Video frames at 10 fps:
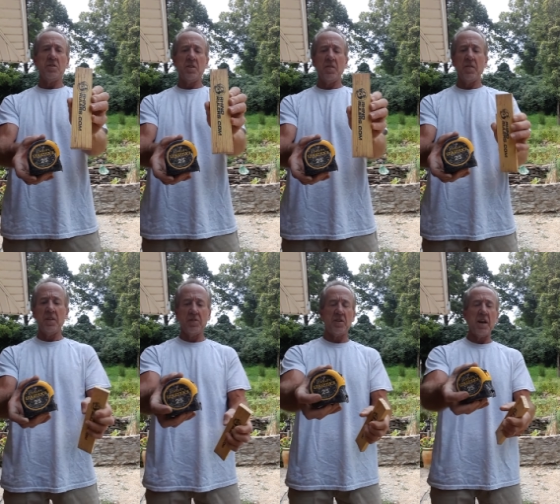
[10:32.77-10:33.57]
with
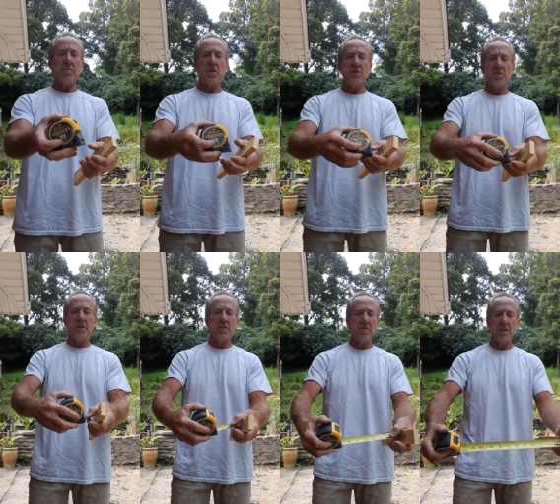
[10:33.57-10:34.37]
this tape measure
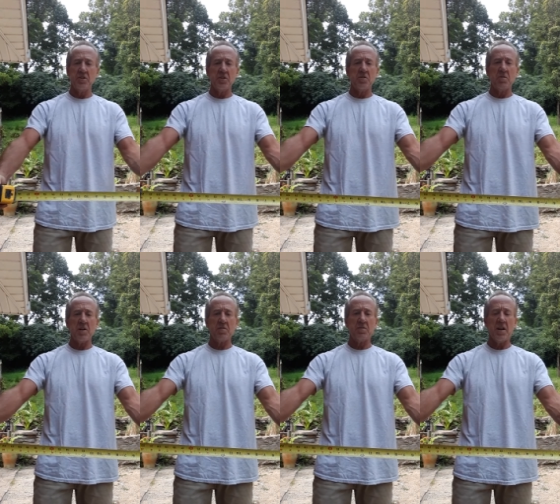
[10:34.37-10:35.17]
here, it's just a
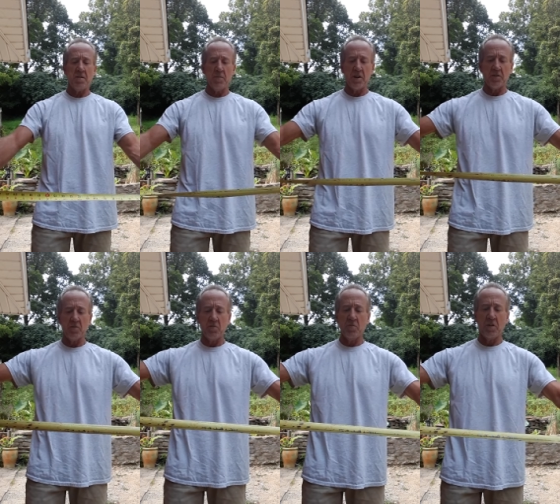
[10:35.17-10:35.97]
regular tape
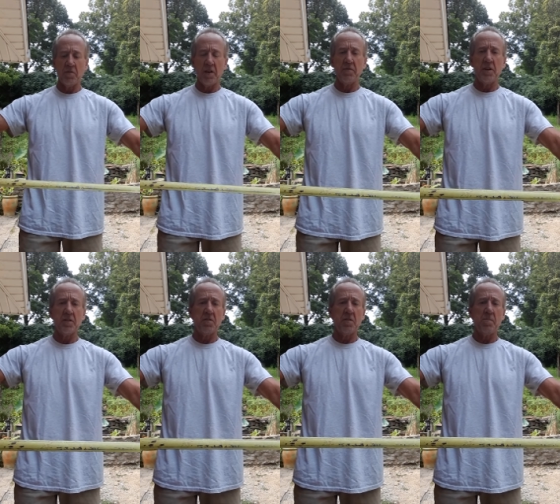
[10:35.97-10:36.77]
measure. We don't have
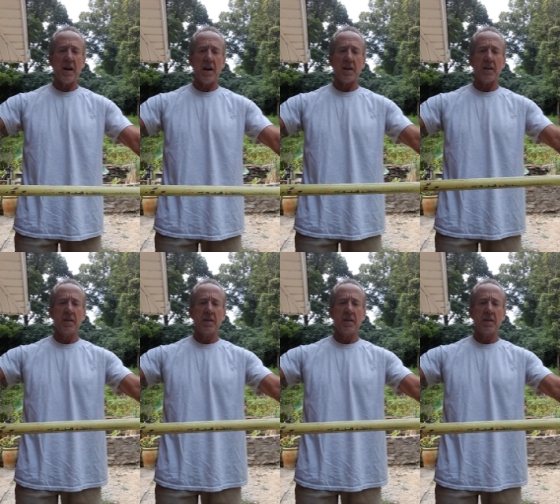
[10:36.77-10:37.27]
nothing on the back.